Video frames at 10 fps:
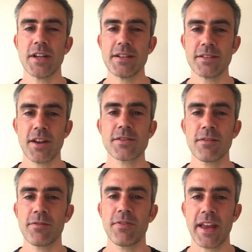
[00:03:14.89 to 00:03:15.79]
It
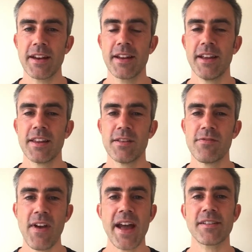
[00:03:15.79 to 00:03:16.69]
doesn't fit the
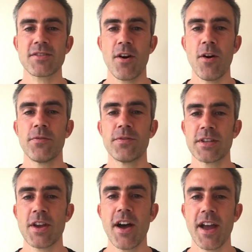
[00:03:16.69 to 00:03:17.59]
facts of the
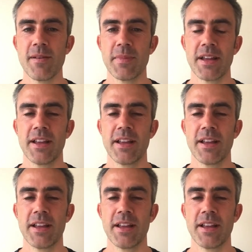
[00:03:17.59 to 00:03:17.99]
time.